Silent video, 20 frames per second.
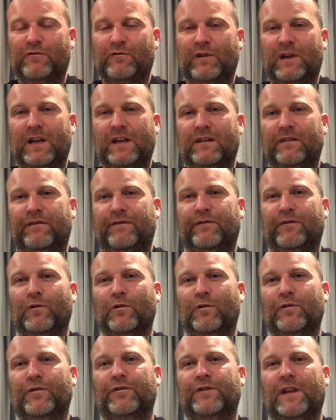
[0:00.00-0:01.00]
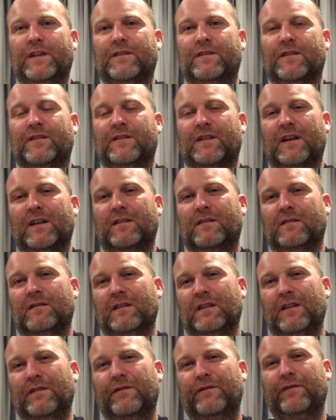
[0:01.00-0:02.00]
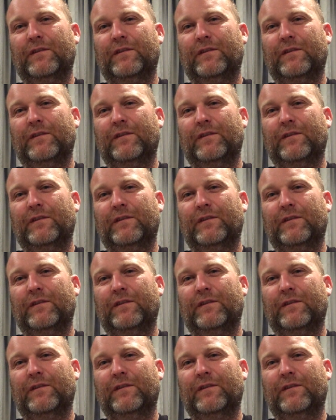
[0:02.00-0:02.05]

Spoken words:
created a full center section that you've